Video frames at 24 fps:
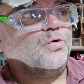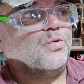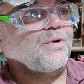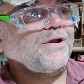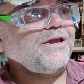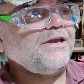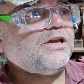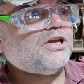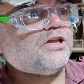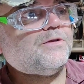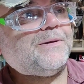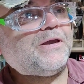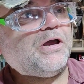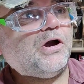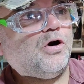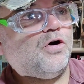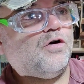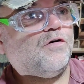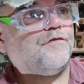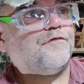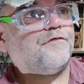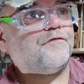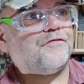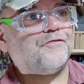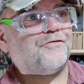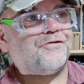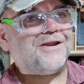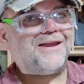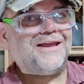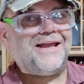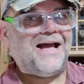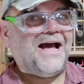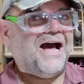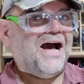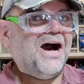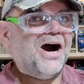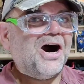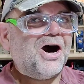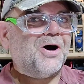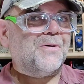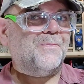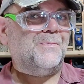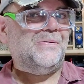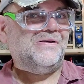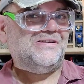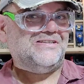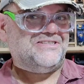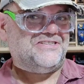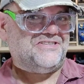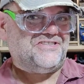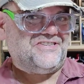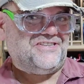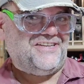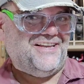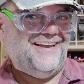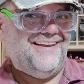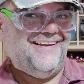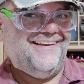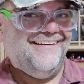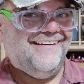We're going to be offering arbours.